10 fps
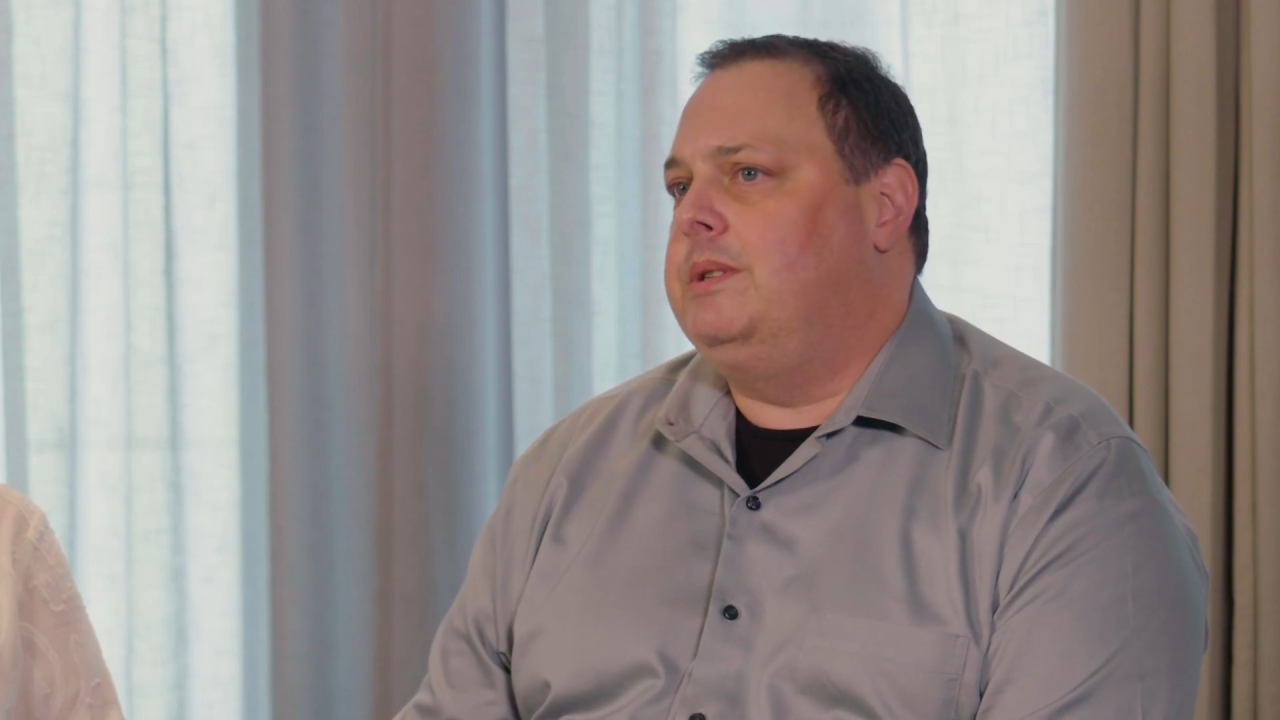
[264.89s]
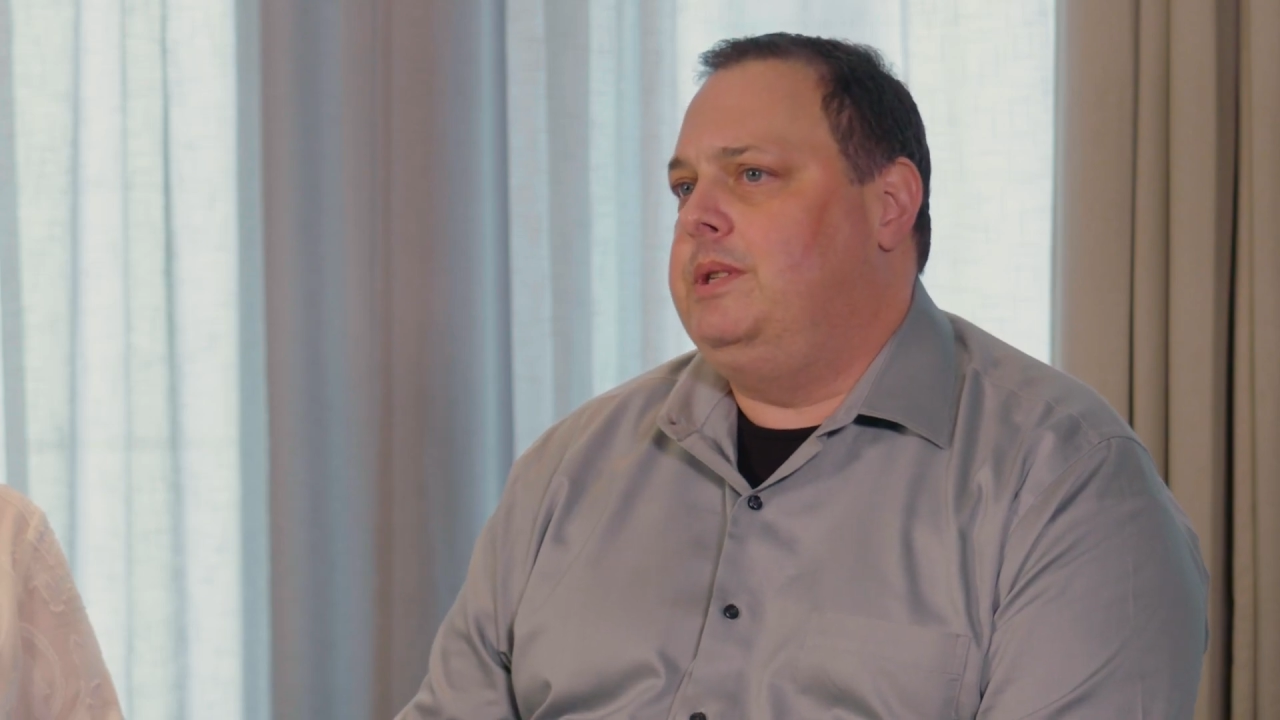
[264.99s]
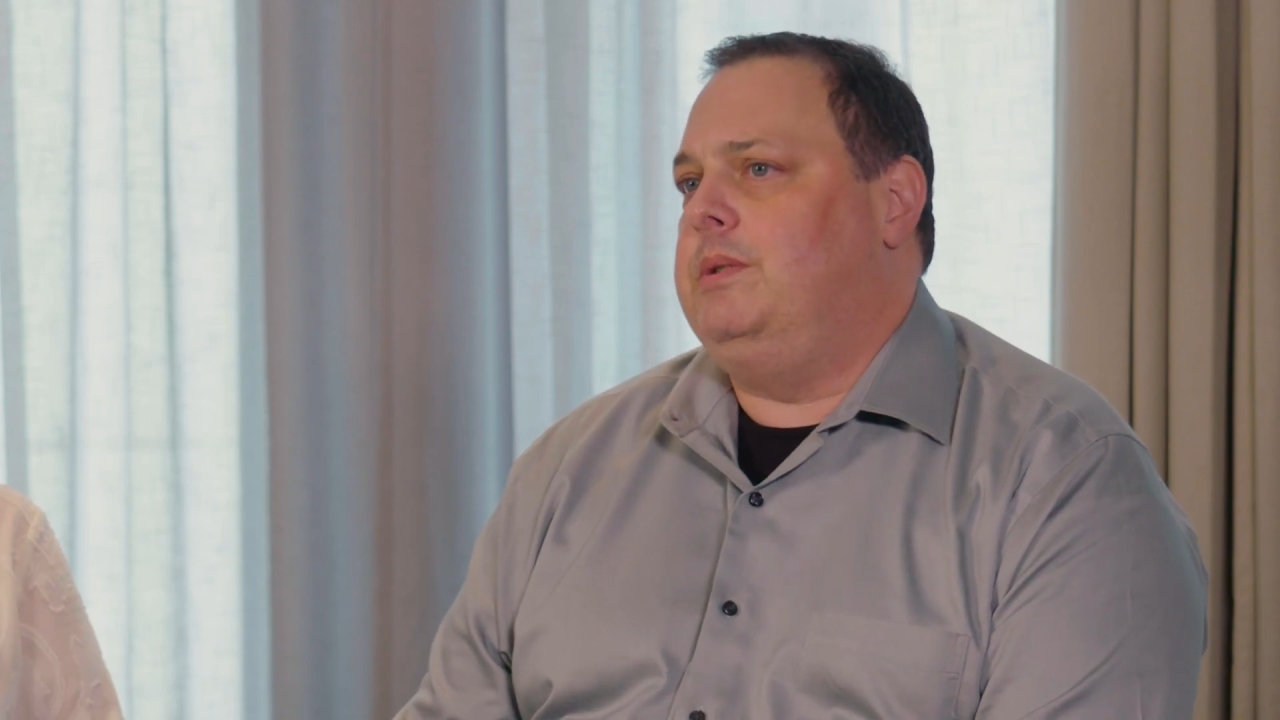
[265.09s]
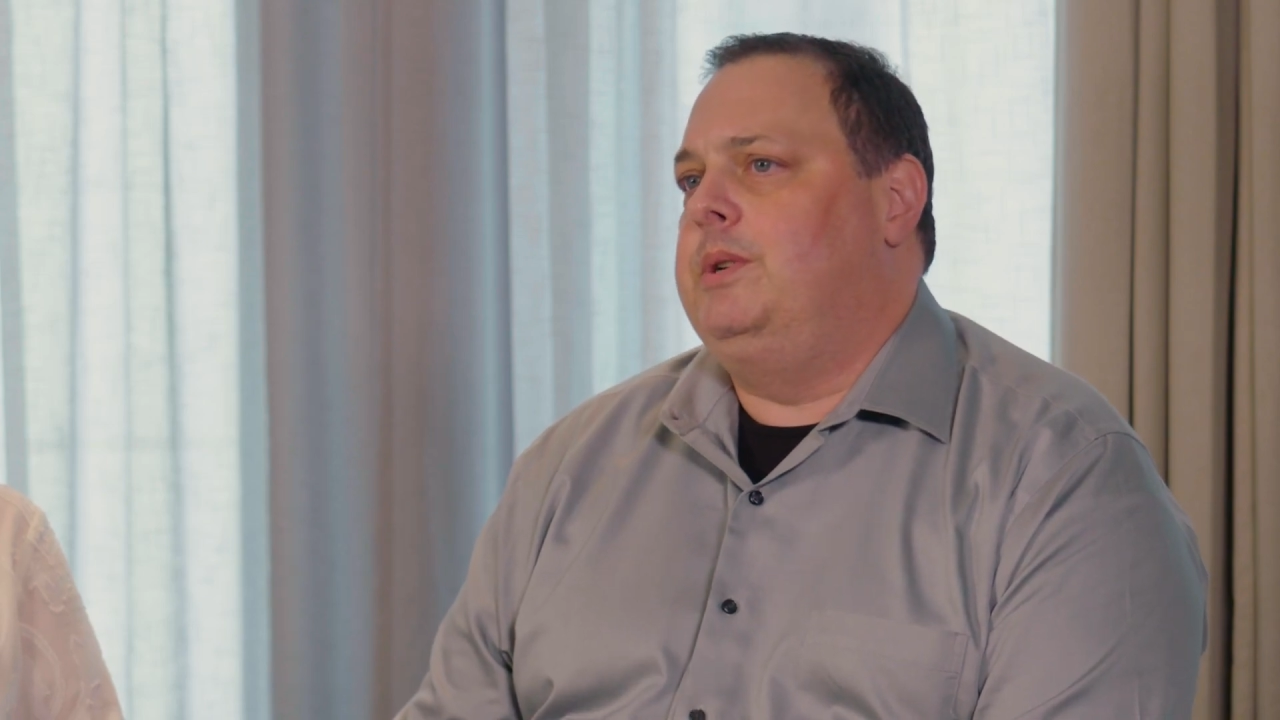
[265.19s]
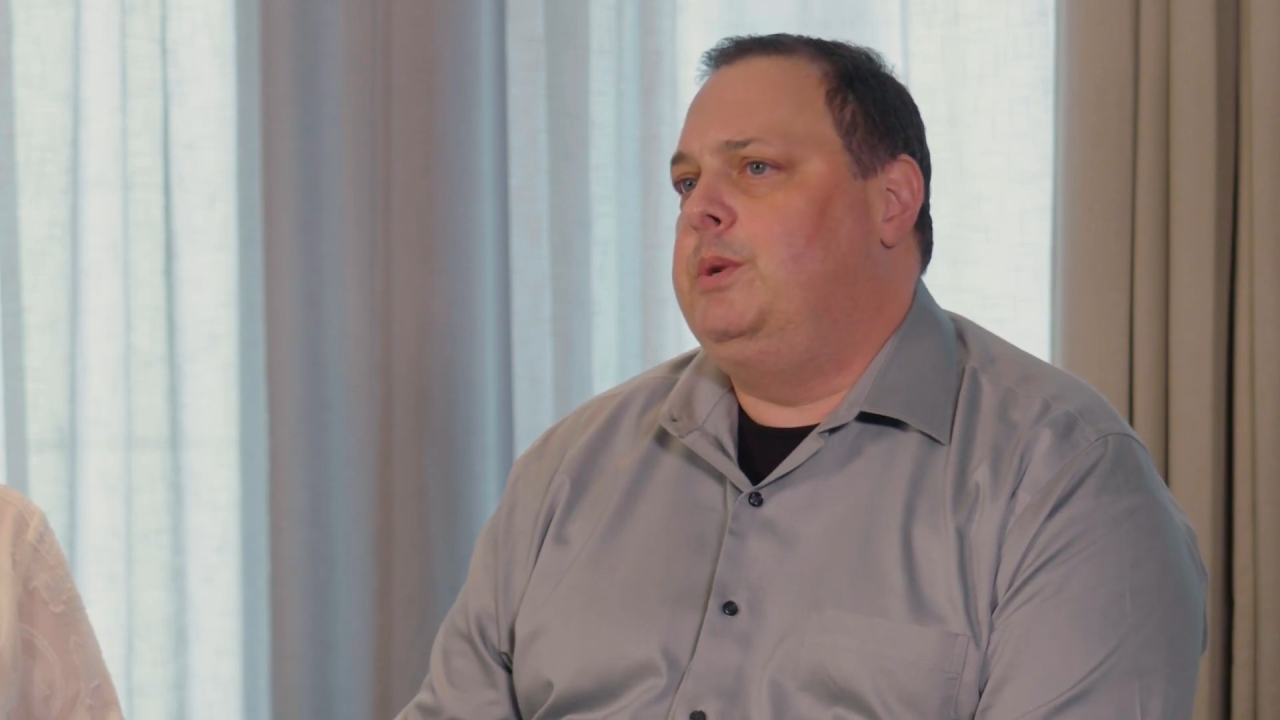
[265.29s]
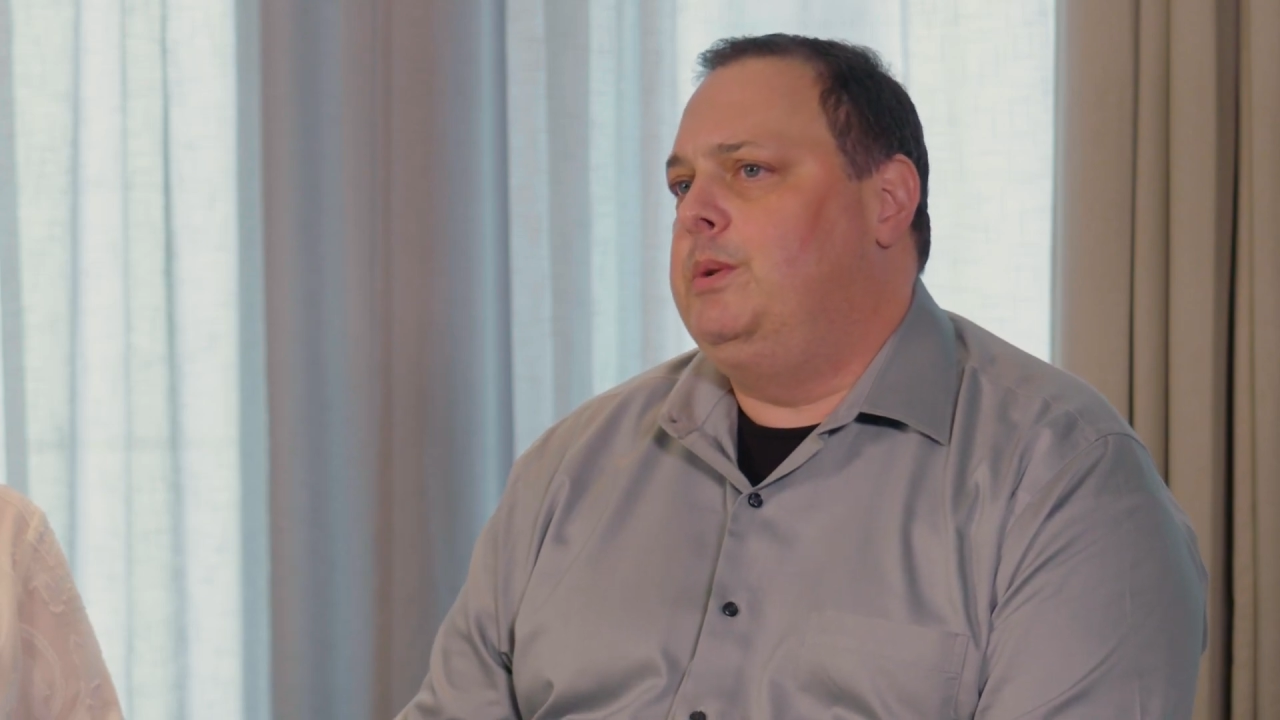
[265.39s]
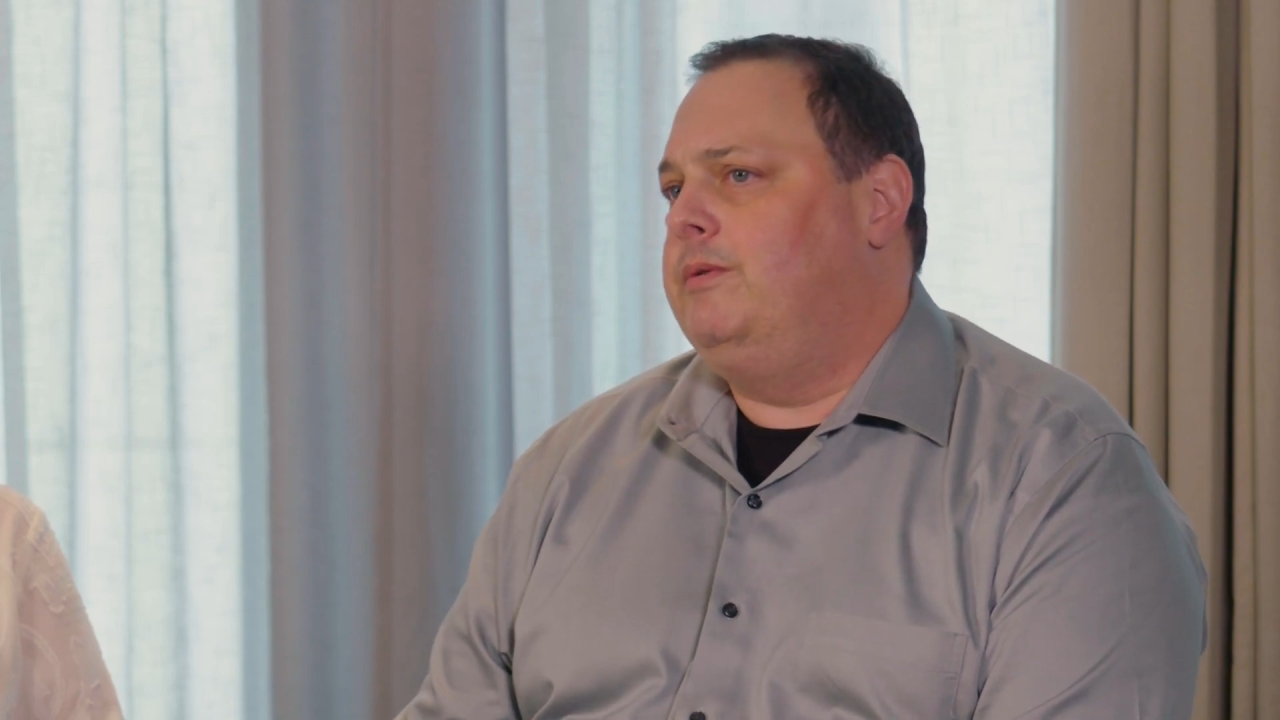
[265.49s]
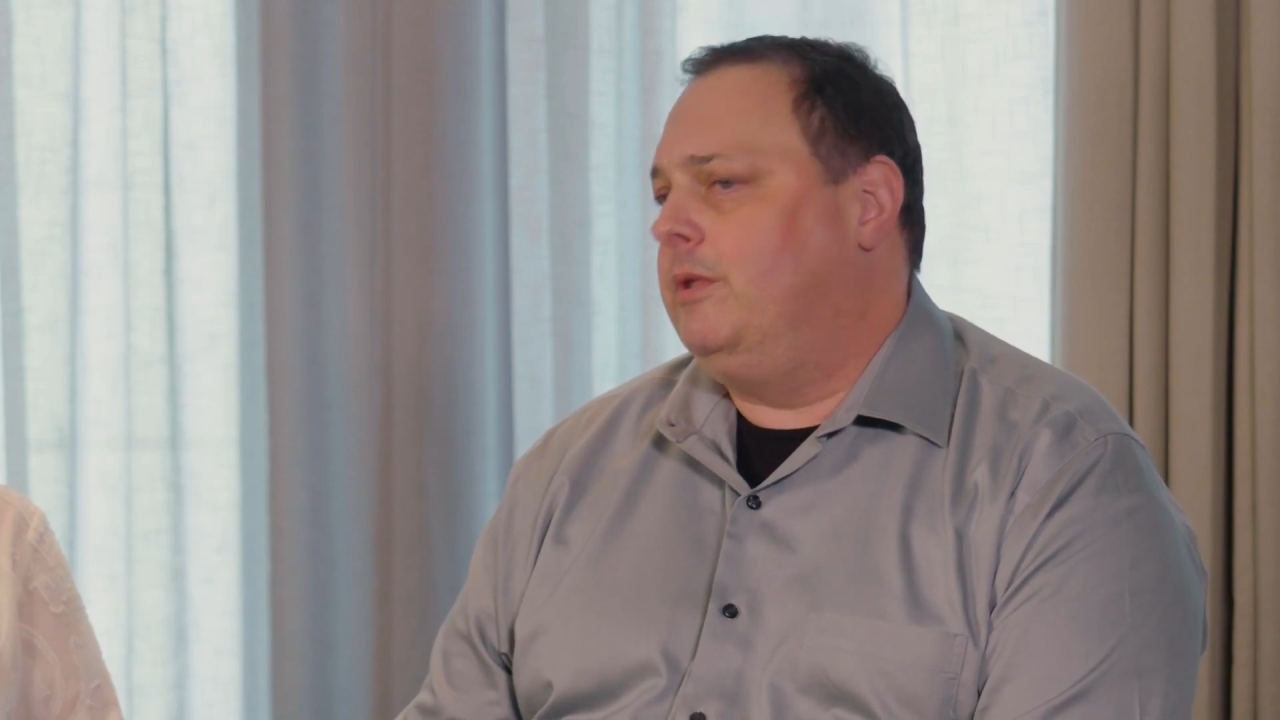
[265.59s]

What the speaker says: is still new